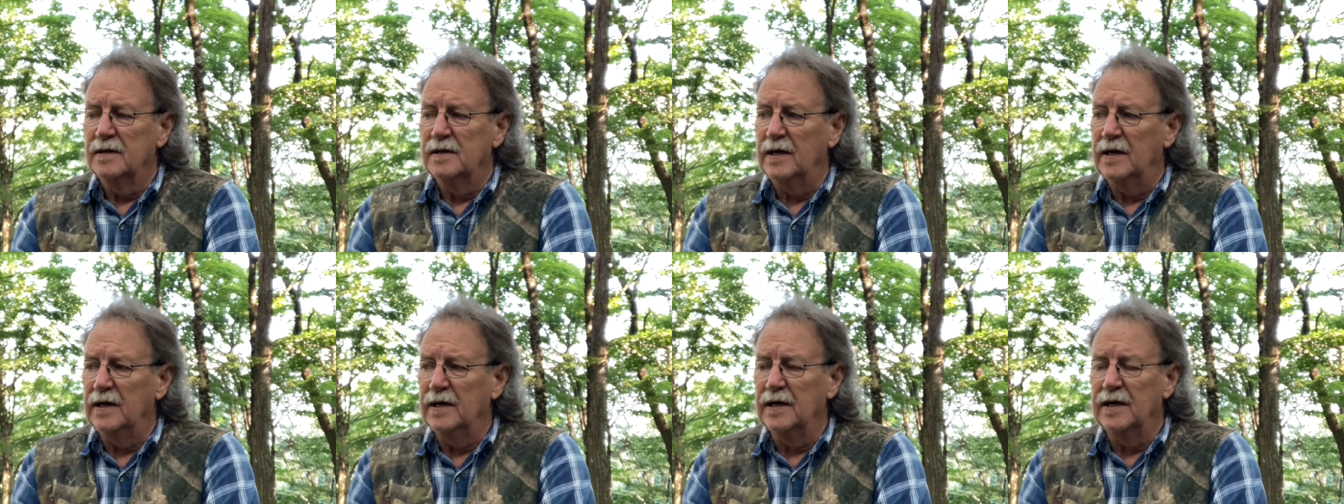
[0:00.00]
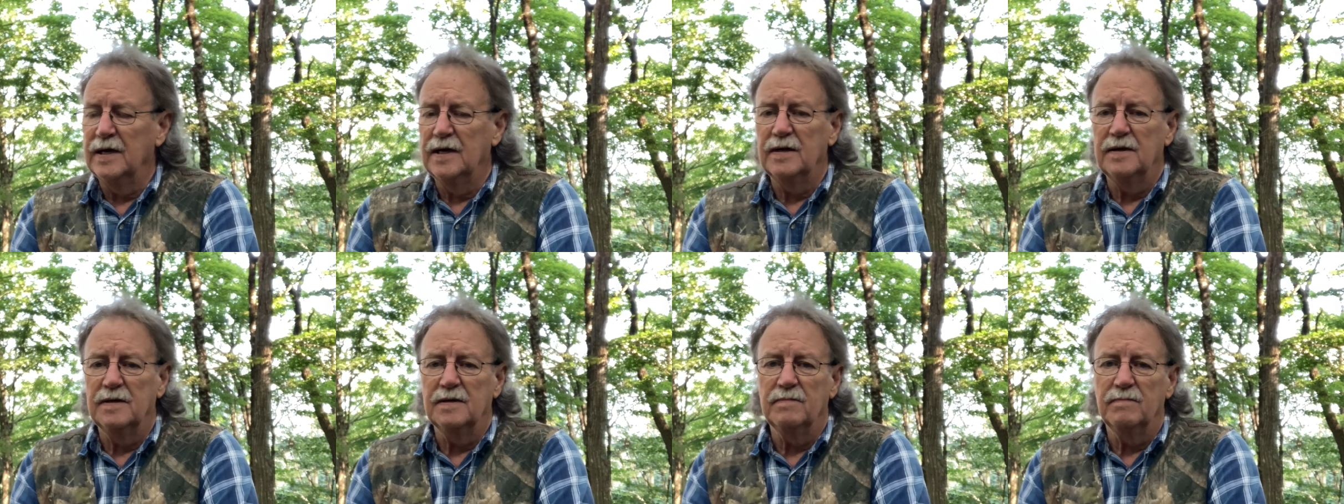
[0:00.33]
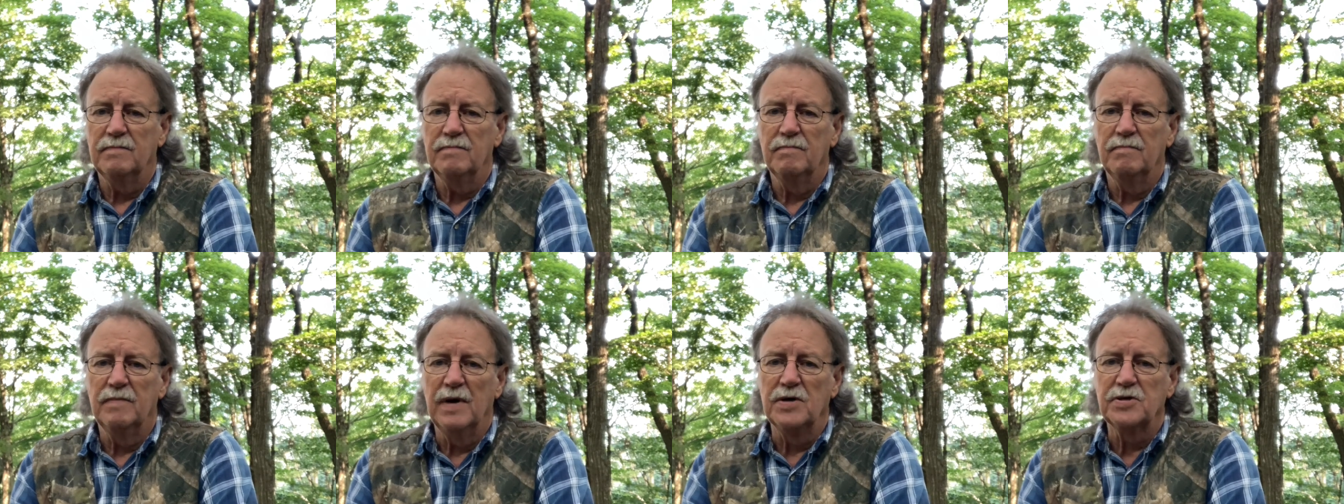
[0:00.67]
Uh,
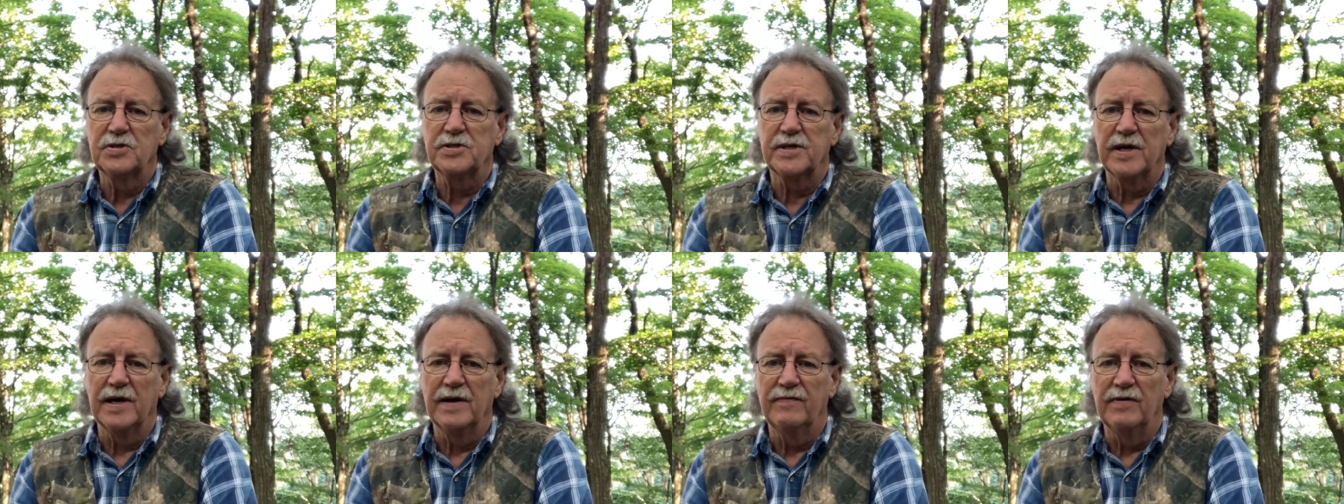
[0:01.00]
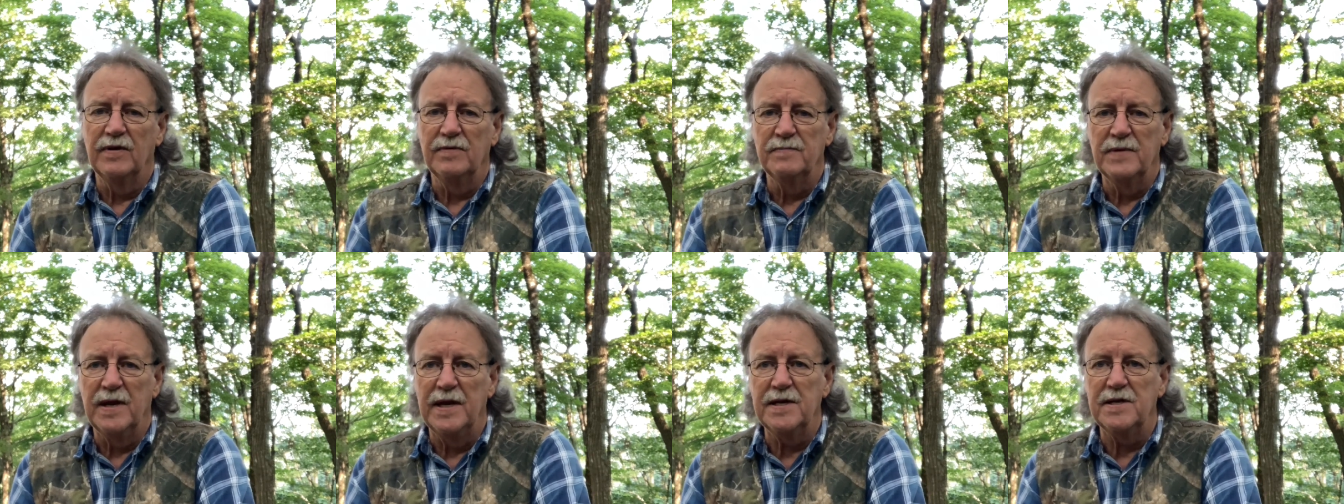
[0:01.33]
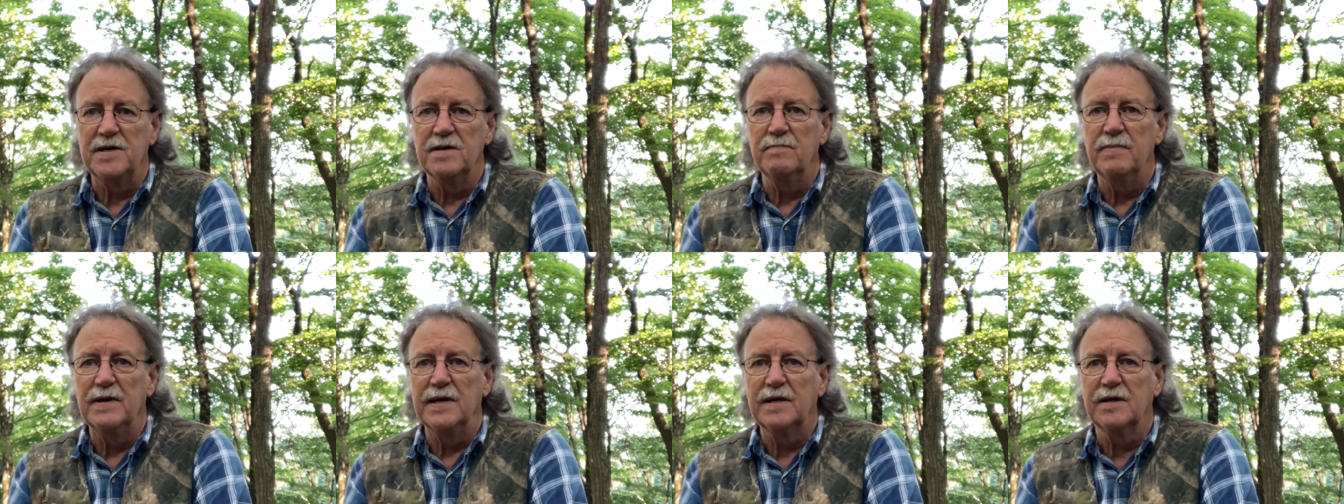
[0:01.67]
most of them need
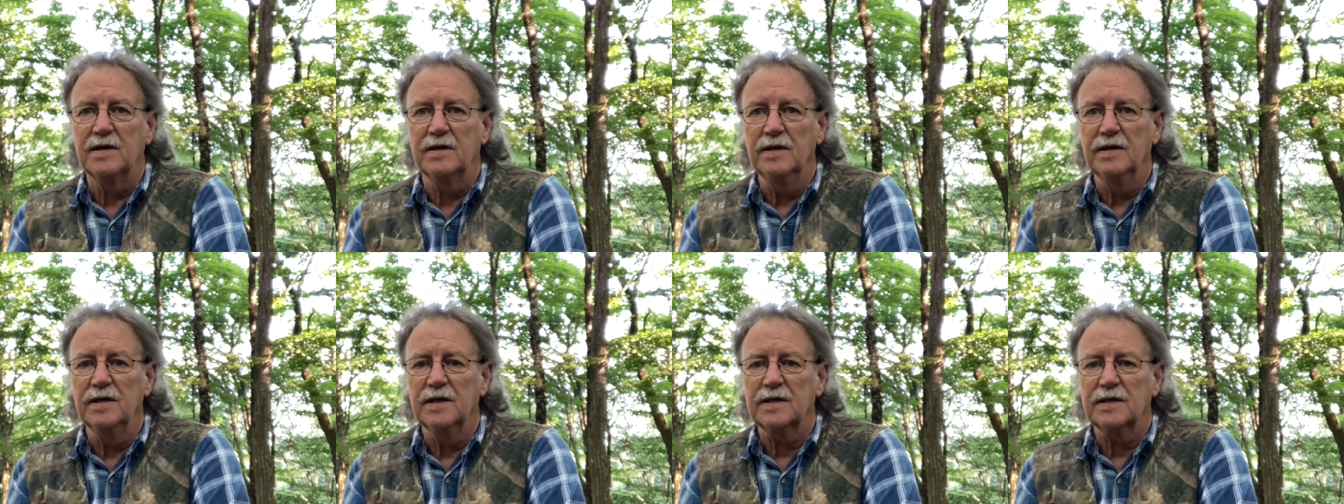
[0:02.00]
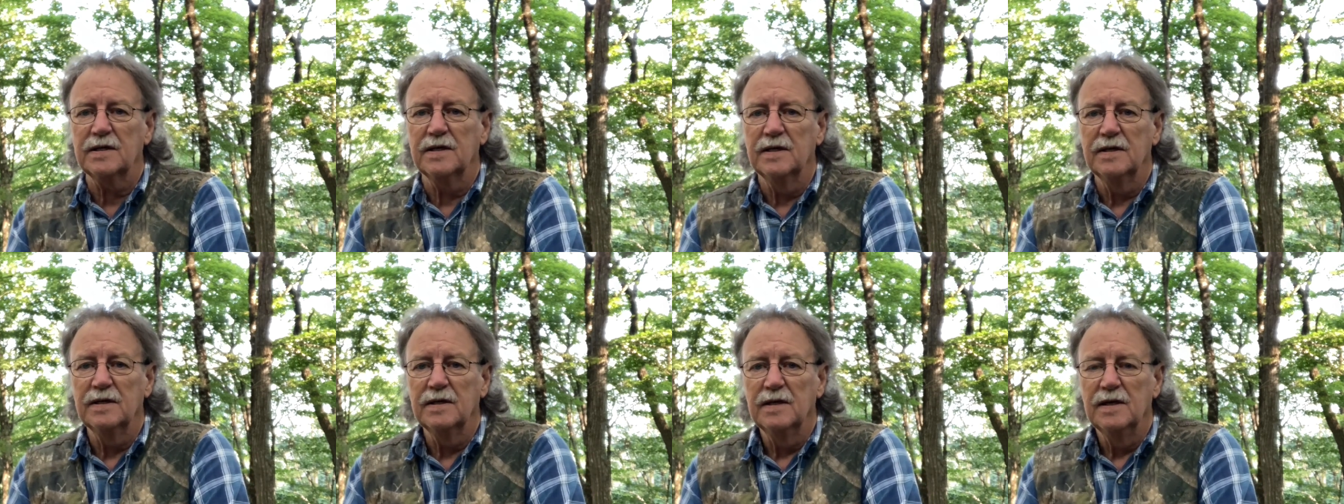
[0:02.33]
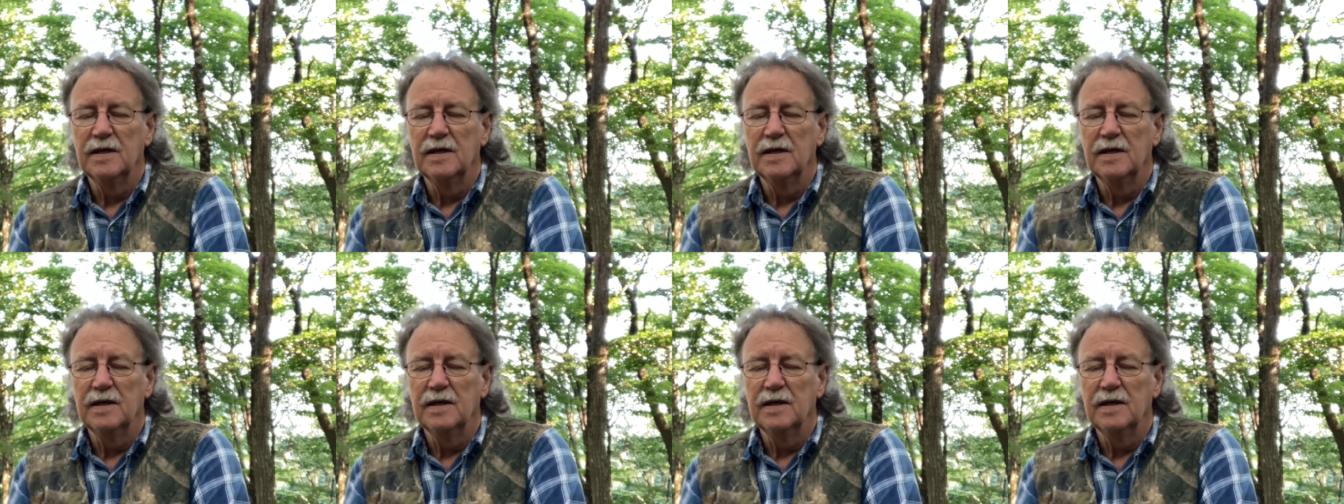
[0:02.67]
to be cooked,